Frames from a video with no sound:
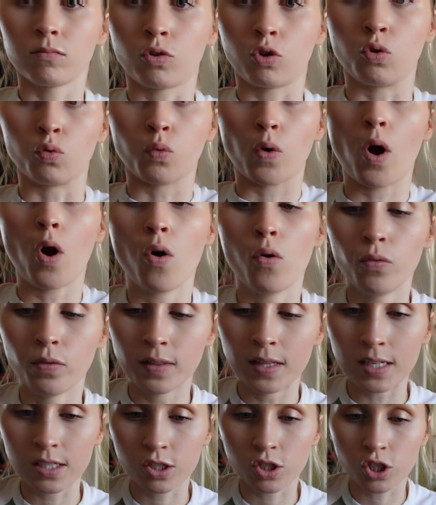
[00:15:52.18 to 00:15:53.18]
grown
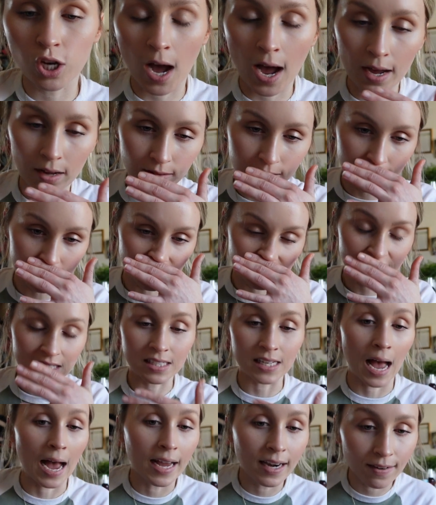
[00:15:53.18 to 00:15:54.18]
this child
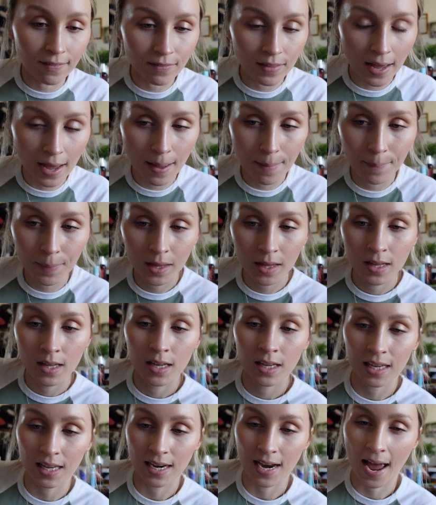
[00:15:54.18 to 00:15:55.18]
inside of them
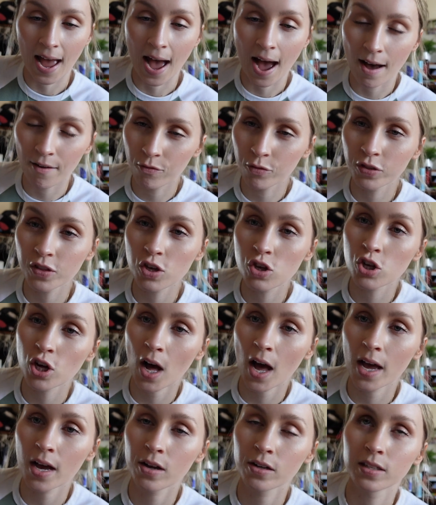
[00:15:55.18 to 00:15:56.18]
can have with the
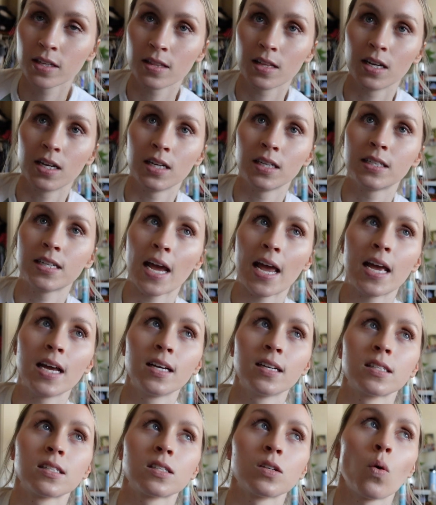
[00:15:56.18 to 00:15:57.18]
child, and then it
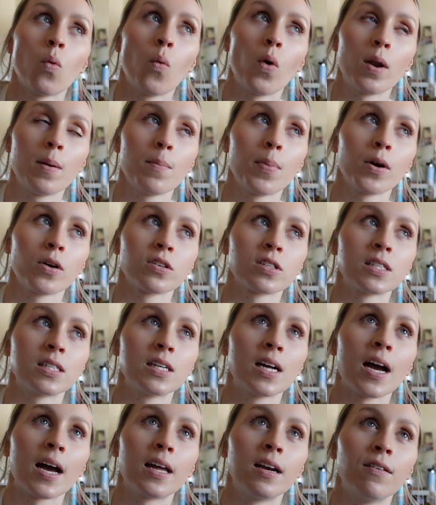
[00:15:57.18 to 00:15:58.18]
takes one person
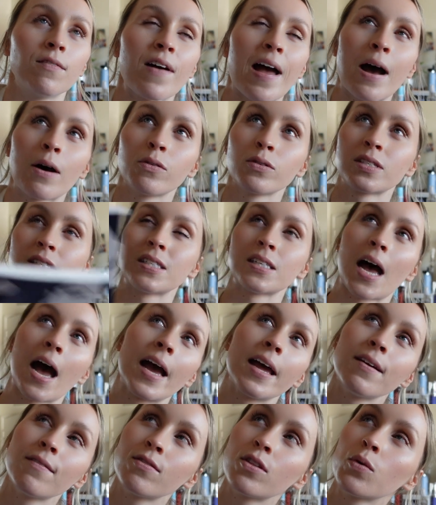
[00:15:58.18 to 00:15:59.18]
kind of
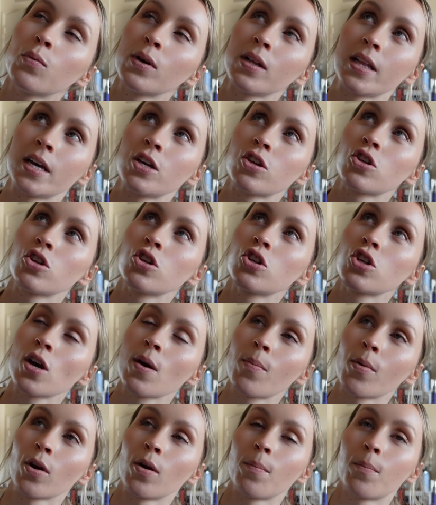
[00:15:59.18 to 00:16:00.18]
outside of the
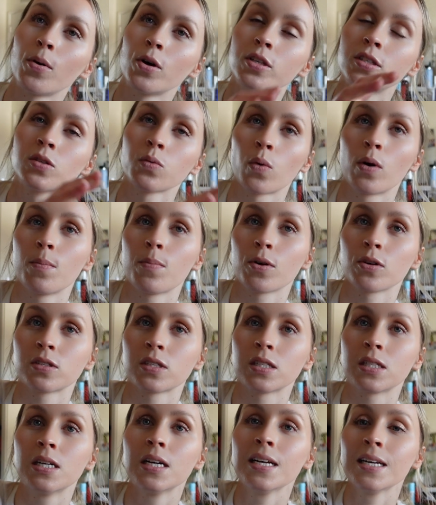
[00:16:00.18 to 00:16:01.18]
relationship, or it puts one
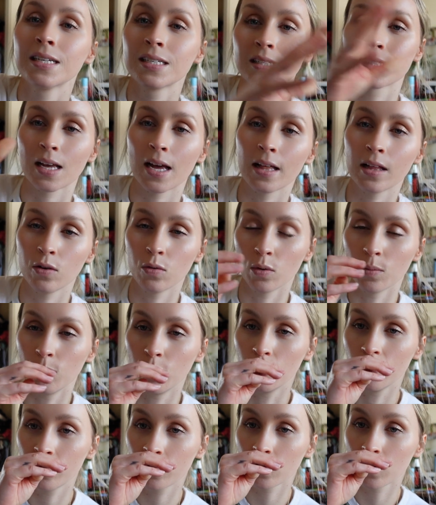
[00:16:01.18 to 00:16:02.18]
person slightly
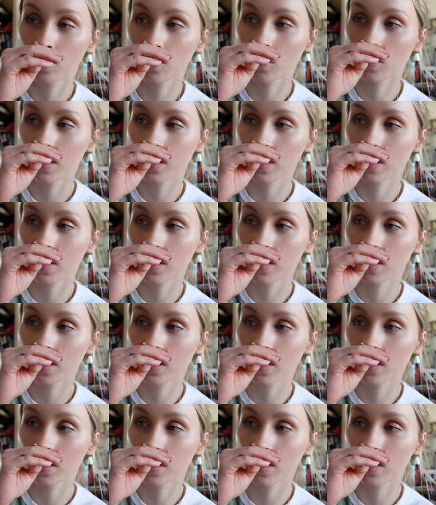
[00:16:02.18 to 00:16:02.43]
removed from the